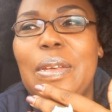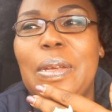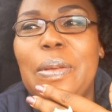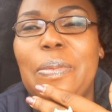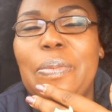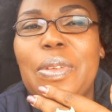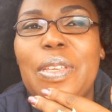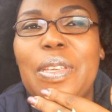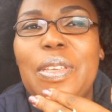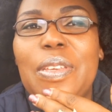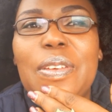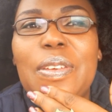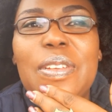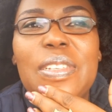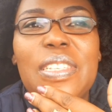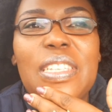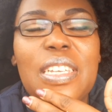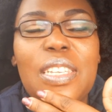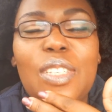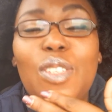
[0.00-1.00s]

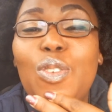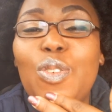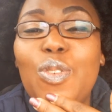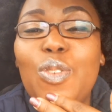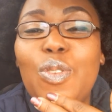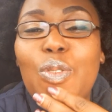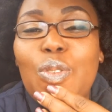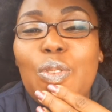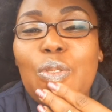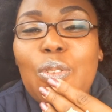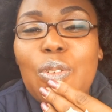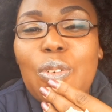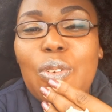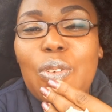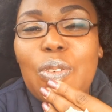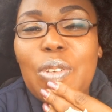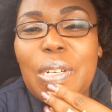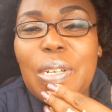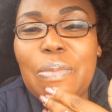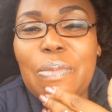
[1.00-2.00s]
Because as
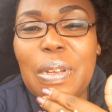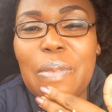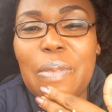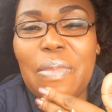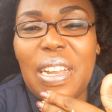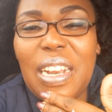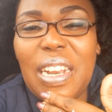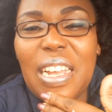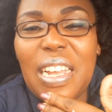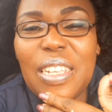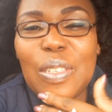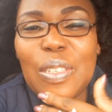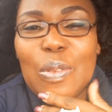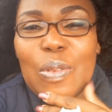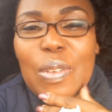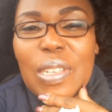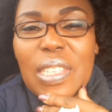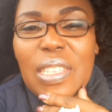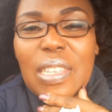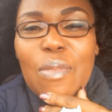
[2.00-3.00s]
you remember last
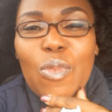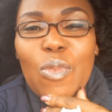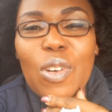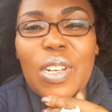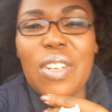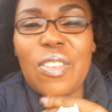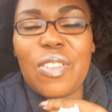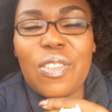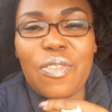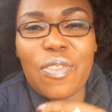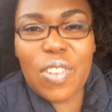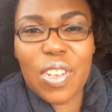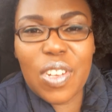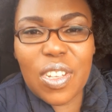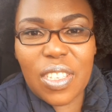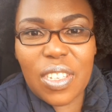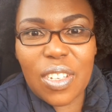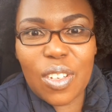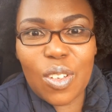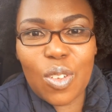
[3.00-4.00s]
week, someone
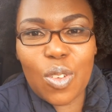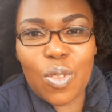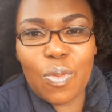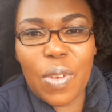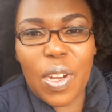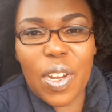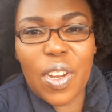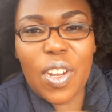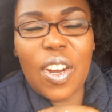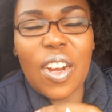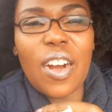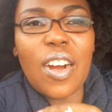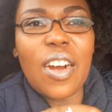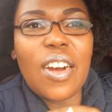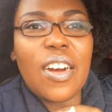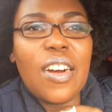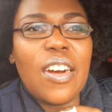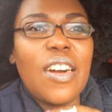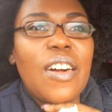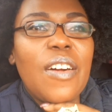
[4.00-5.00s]
reversed into my
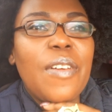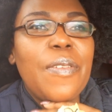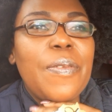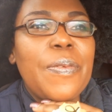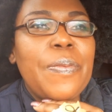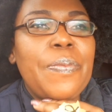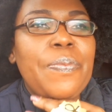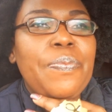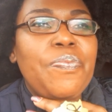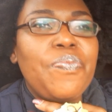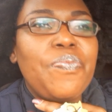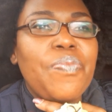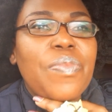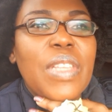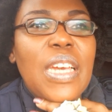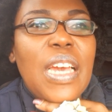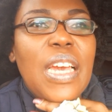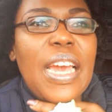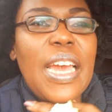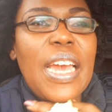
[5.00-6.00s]
car
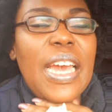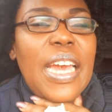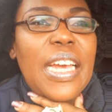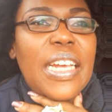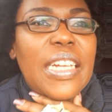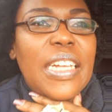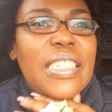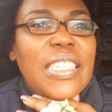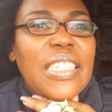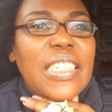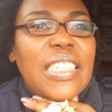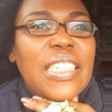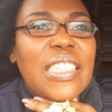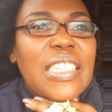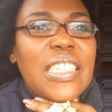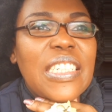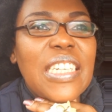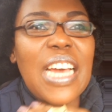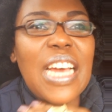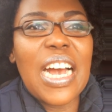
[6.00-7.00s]

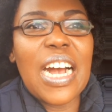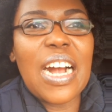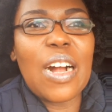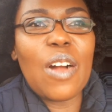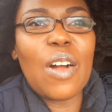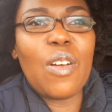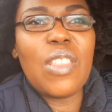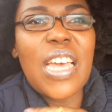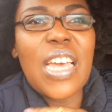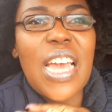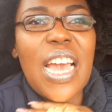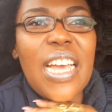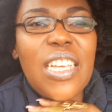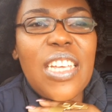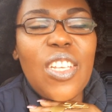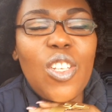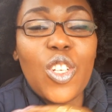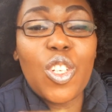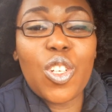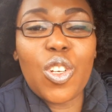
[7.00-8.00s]
and now their
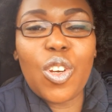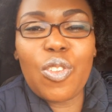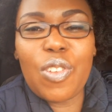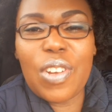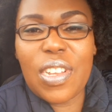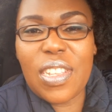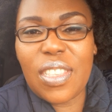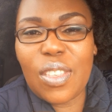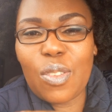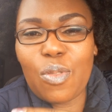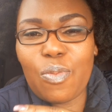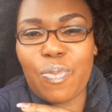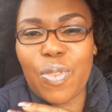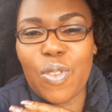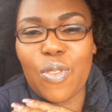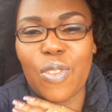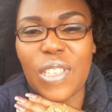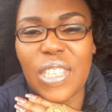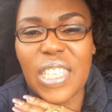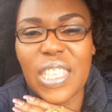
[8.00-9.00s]
insurance,
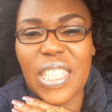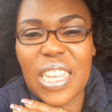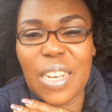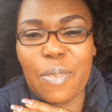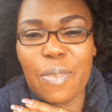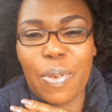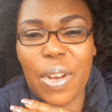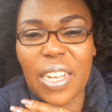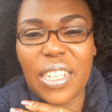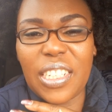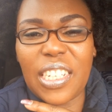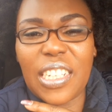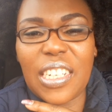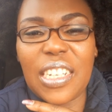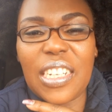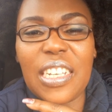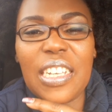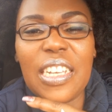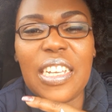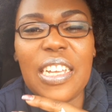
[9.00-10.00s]
because it's third
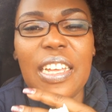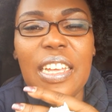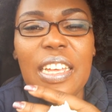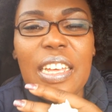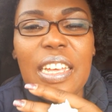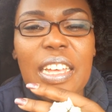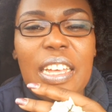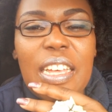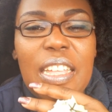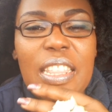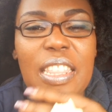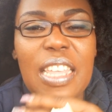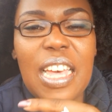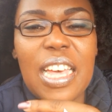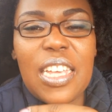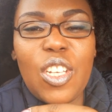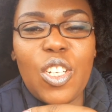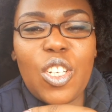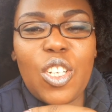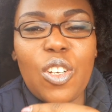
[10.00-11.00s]
party, their
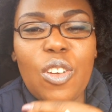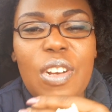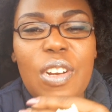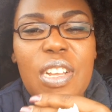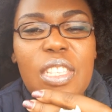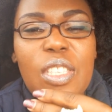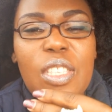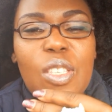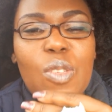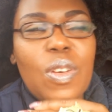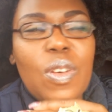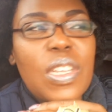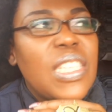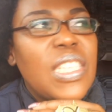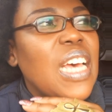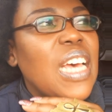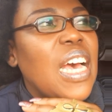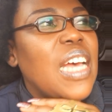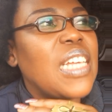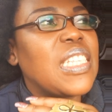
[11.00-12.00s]
insurance
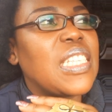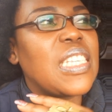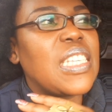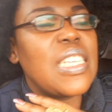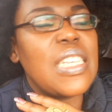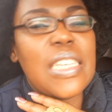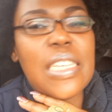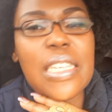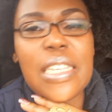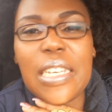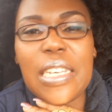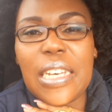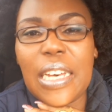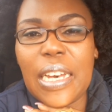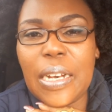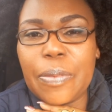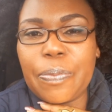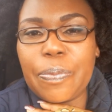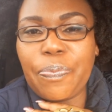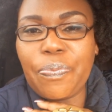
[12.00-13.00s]
was asking
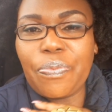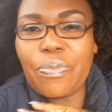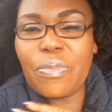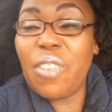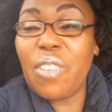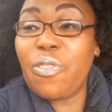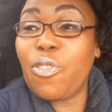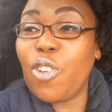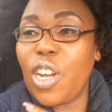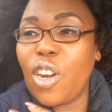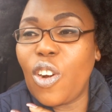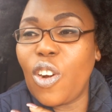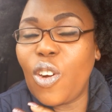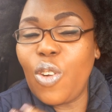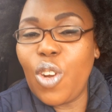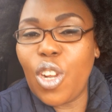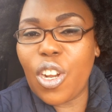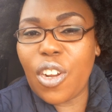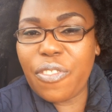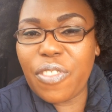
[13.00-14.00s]
me for a whole
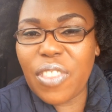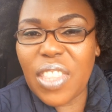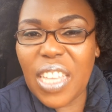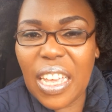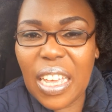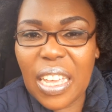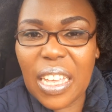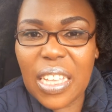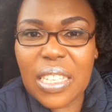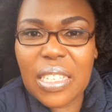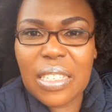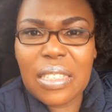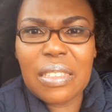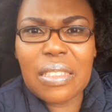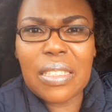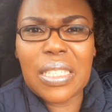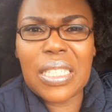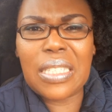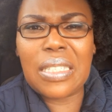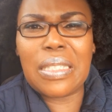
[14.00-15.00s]
lot of
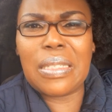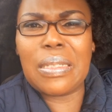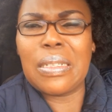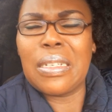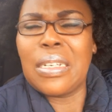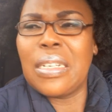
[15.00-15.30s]
things.